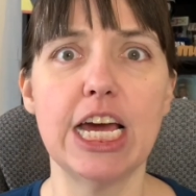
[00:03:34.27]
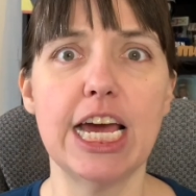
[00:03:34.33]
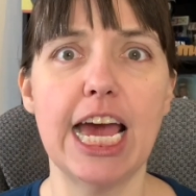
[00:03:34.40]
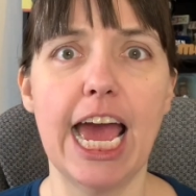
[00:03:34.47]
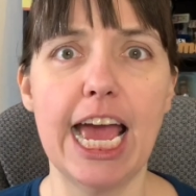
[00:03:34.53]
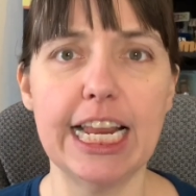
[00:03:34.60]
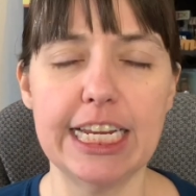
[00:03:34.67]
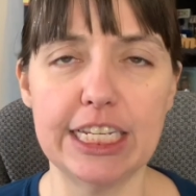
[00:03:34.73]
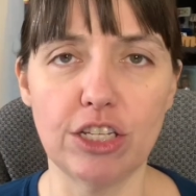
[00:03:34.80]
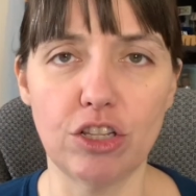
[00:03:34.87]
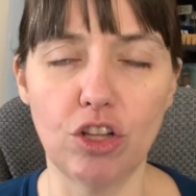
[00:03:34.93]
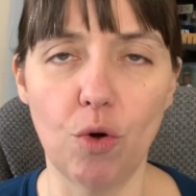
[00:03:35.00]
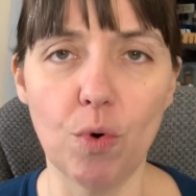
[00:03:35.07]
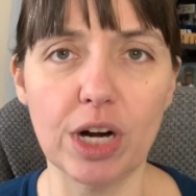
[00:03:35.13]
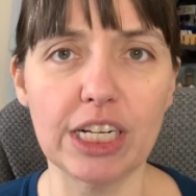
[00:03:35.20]
and he's
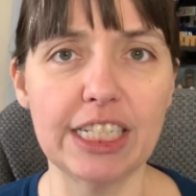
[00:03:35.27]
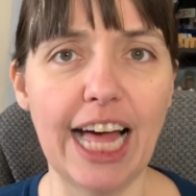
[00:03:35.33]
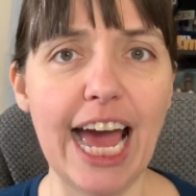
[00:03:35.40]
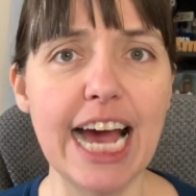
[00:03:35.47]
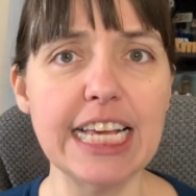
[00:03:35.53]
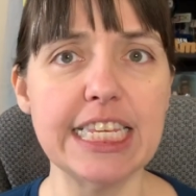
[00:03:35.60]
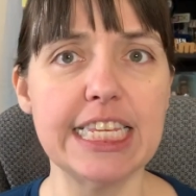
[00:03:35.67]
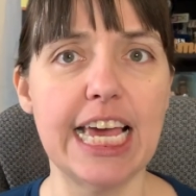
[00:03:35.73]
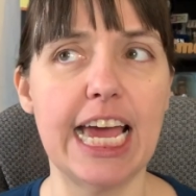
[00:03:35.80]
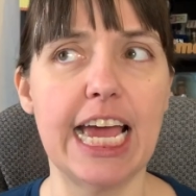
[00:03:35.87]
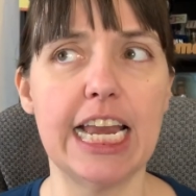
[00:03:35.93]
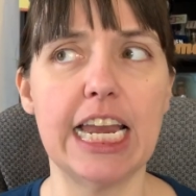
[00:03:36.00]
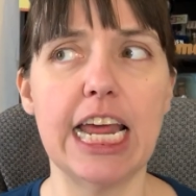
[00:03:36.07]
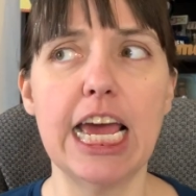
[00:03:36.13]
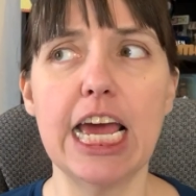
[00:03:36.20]
lower class.
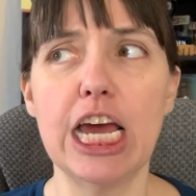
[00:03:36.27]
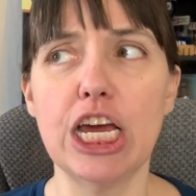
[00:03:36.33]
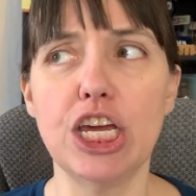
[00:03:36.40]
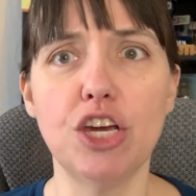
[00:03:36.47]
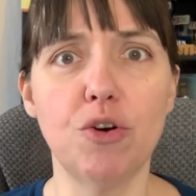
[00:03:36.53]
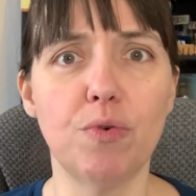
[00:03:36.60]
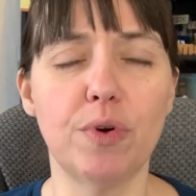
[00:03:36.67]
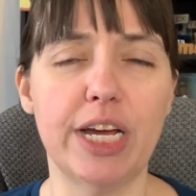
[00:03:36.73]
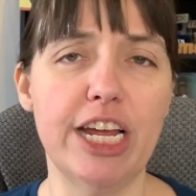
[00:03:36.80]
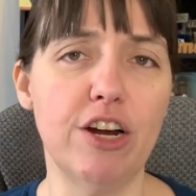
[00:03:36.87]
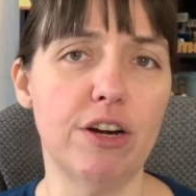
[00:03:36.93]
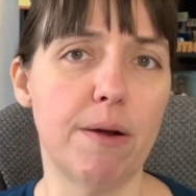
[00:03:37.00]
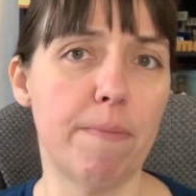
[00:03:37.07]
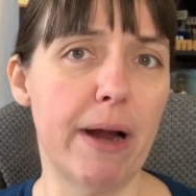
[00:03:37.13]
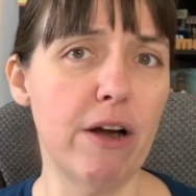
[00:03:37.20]
And, you know, here
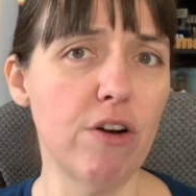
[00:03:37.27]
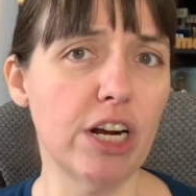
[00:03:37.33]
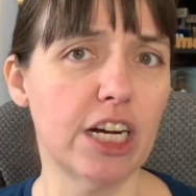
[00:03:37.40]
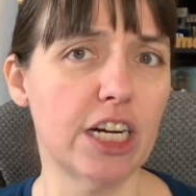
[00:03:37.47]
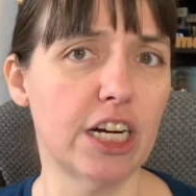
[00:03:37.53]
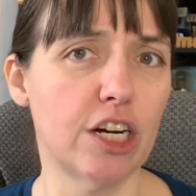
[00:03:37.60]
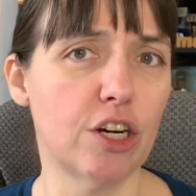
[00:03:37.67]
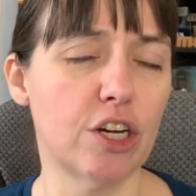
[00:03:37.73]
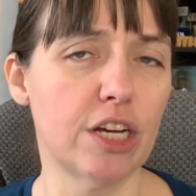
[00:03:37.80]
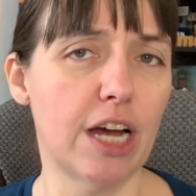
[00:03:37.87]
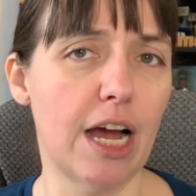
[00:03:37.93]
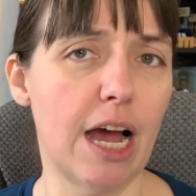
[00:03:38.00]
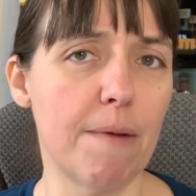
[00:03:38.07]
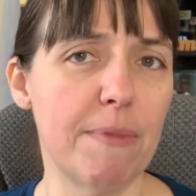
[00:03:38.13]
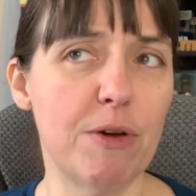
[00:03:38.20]
in America,
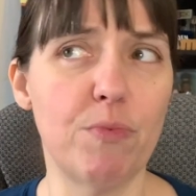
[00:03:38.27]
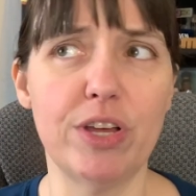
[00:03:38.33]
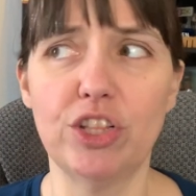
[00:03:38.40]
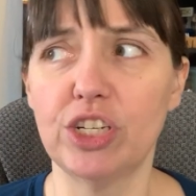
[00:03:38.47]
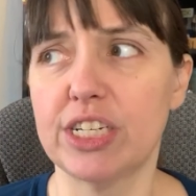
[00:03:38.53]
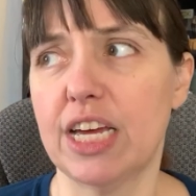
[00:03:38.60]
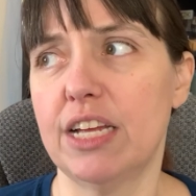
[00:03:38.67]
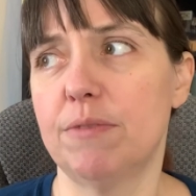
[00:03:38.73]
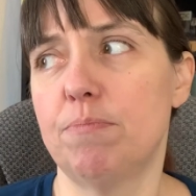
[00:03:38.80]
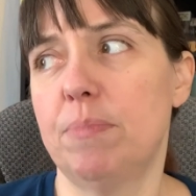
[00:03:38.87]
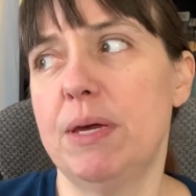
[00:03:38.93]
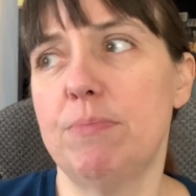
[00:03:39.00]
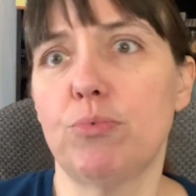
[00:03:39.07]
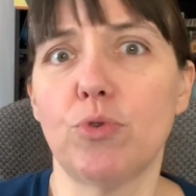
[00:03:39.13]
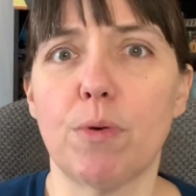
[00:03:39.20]
I mean, we look at
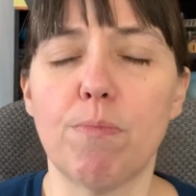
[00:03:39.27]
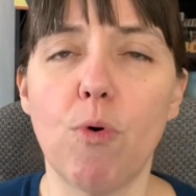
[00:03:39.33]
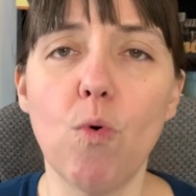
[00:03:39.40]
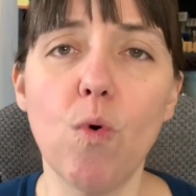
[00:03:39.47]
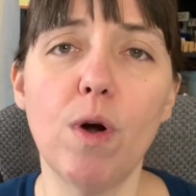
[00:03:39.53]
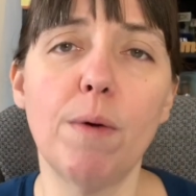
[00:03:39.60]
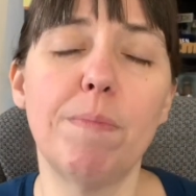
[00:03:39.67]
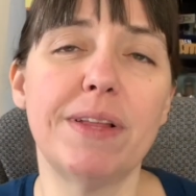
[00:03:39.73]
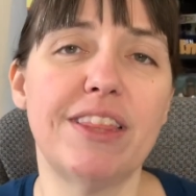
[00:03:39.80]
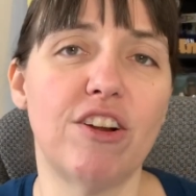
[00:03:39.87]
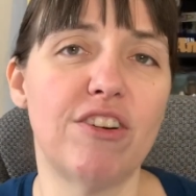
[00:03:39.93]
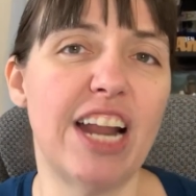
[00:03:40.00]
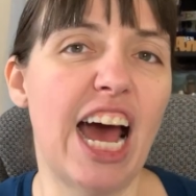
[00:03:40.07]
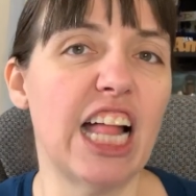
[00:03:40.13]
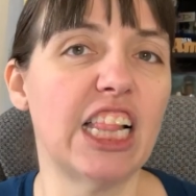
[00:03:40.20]
people are poor, but
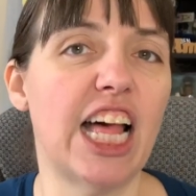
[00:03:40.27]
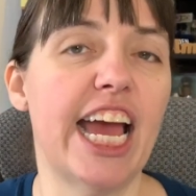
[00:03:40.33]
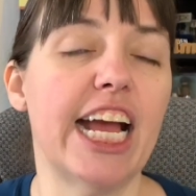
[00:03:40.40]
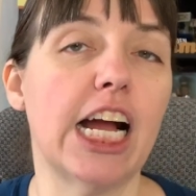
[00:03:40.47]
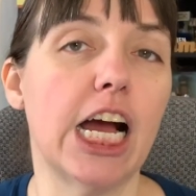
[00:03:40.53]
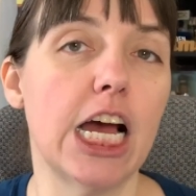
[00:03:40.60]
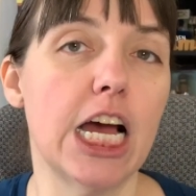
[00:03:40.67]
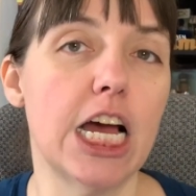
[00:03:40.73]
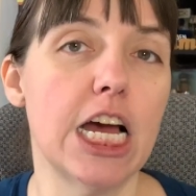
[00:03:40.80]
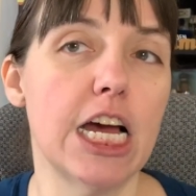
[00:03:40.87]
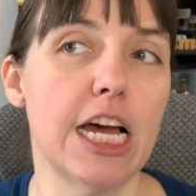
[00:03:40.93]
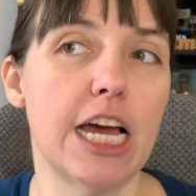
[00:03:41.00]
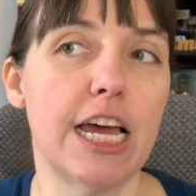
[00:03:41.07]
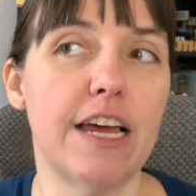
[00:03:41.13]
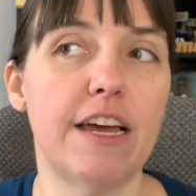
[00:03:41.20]
they're not like,
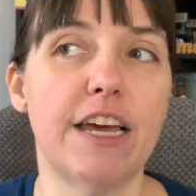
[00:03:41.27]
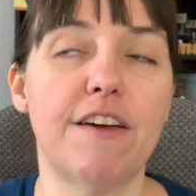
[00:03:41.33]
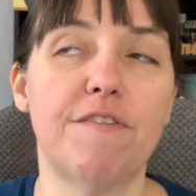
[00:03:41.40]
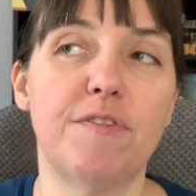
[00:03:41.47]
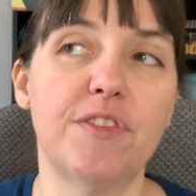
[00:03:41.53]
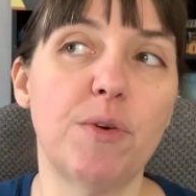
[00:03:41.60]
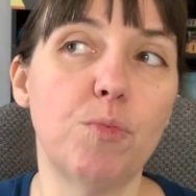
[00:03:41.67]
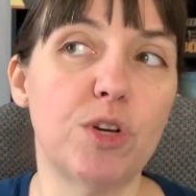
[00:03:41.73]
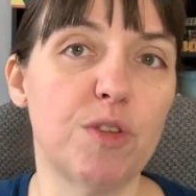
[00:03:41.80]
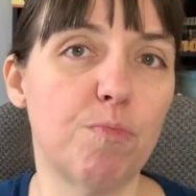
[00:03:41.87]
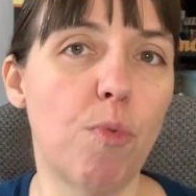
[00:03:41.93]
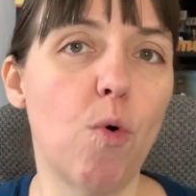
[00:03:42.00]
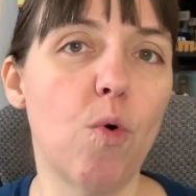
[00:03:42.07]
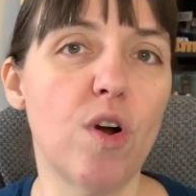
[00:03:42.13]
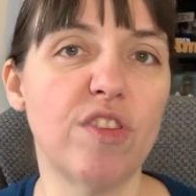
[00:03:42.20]
if someone's
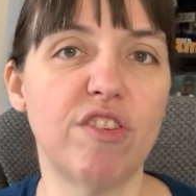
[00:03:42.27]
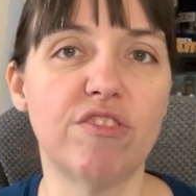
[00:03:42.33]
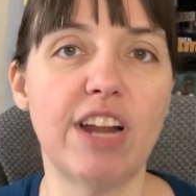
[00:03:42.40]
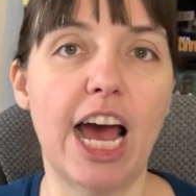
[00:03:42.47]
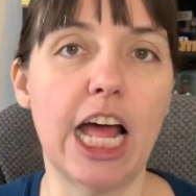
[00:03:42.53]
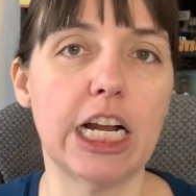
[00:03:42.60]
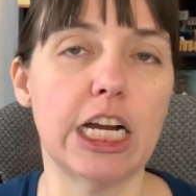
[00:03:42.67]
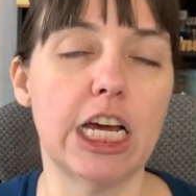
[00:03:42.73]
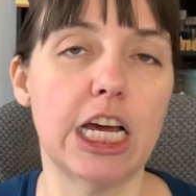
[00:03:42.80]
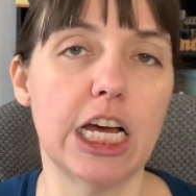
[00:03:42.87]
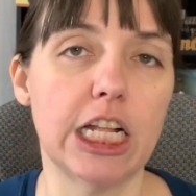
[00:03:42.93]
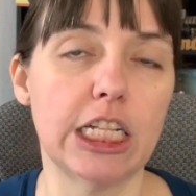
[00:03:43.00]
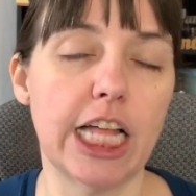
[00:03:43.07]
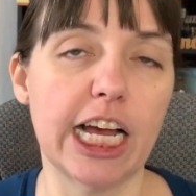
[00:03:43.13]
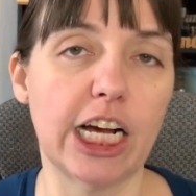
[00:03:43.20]
poor, they're not
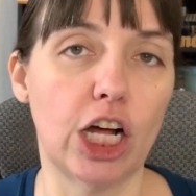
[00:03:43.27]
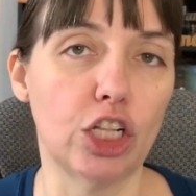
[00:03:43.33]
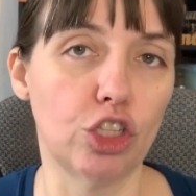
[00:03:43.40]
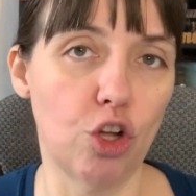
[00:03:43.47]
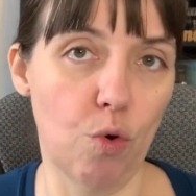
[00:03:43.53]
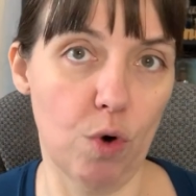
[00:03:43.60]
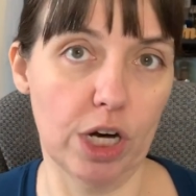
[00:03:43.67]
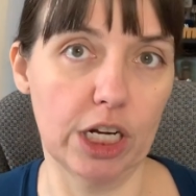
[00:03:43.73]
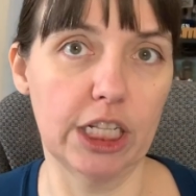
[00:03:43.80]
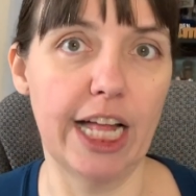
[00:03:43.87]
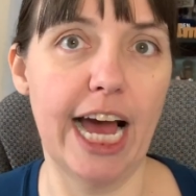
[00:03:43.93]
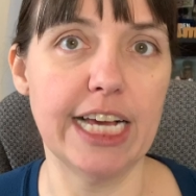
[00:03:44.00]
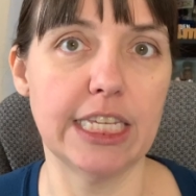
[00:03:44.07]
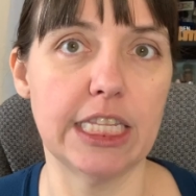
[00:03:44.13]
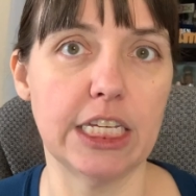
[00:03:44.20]
like a lower
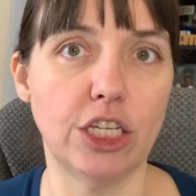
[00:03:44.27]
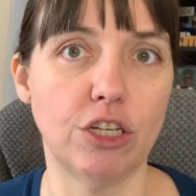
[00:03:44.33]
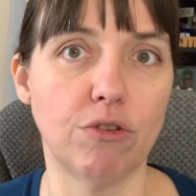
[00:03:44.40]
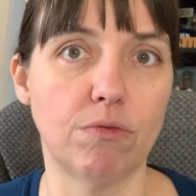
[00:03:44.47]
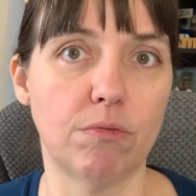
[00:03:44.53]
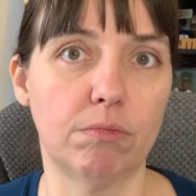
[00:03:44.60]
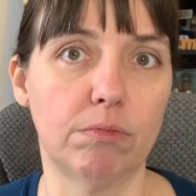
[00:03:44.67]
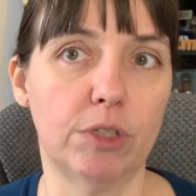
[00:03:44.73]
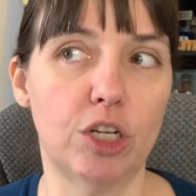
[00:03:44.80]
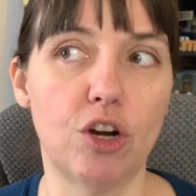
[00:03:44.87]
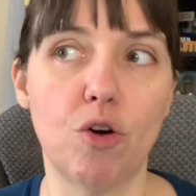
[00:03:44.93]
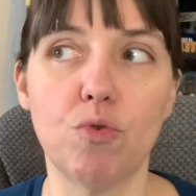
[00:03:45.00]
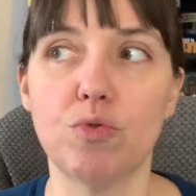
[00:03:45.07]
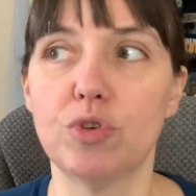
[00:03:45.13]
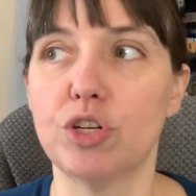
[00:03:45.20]
class than you. You
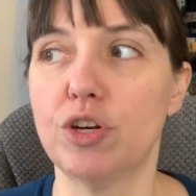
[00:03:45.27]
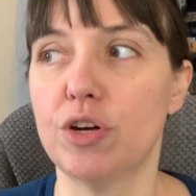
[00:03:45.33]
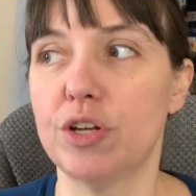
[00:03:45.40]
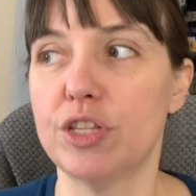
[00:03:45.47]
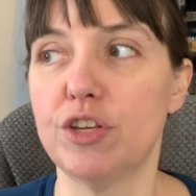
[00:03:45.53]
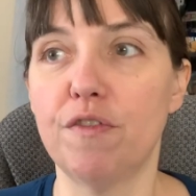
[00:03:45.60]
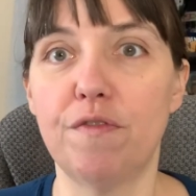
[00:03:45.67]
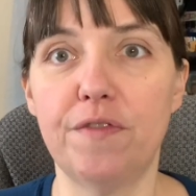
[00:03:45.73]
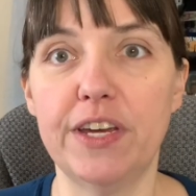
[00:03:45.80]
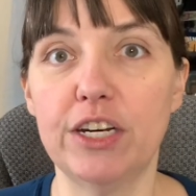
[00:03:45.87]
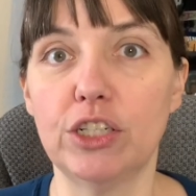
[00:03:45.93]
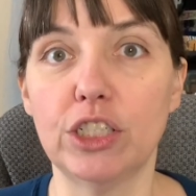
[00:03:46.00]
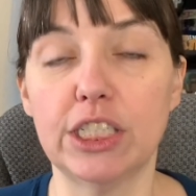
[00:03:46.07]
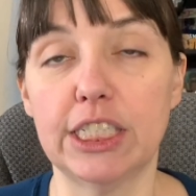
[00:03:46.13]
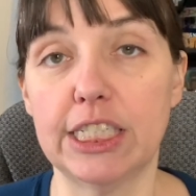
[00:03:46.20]
know, you
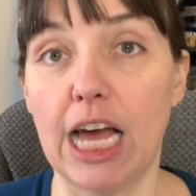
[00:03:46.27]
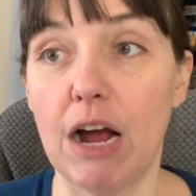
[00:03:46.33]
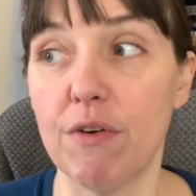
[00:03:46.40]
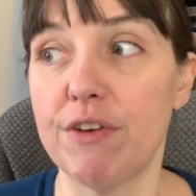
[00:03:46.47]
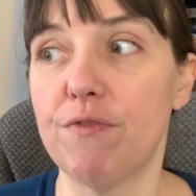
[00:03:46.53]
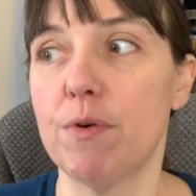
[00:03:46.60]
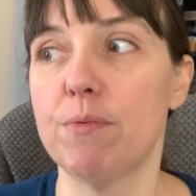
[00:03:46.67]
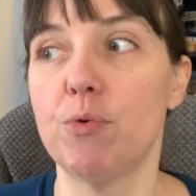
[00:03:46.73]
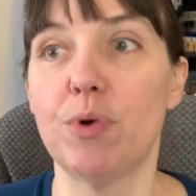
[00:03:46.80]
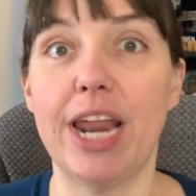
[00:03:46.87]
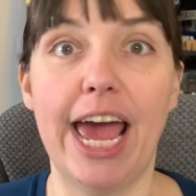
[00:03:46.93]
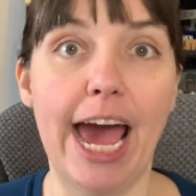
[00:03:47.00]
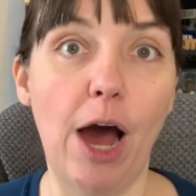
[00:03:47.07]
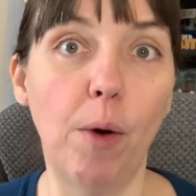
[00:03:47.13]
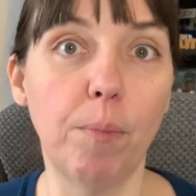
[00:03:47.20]
feel sorry for them, you want
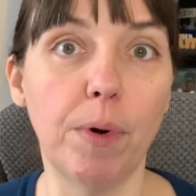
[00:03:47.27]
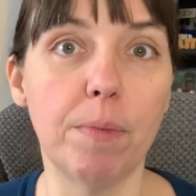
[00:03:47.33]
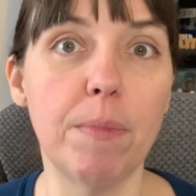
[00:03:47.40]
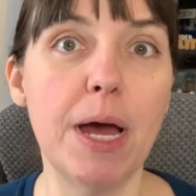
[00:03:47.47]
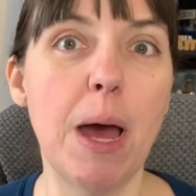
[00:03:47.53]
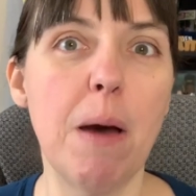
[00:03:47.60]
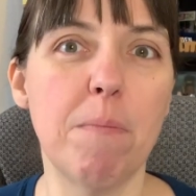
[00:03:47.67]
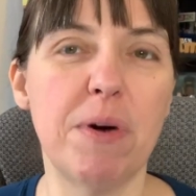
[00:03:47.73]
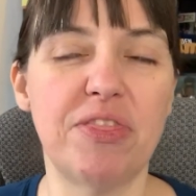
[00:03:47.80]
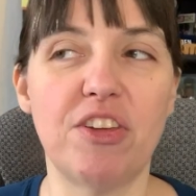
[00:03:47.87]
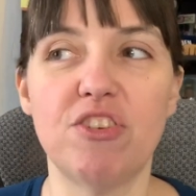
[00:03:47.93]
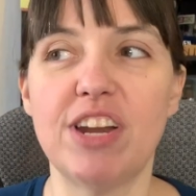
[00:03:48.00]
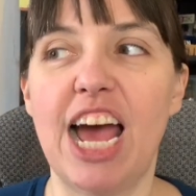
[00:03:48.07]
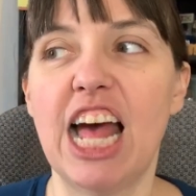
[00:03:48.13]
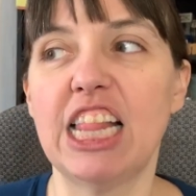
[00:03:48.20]
to help them, but
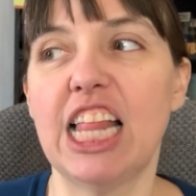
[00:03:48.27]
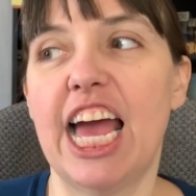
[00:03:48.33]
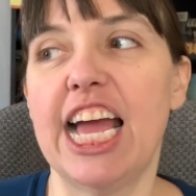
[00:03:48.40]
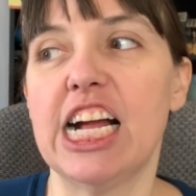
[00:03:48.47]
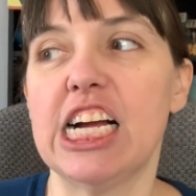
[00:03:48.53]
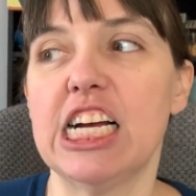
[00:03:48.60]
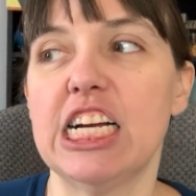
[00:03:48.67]
they're not like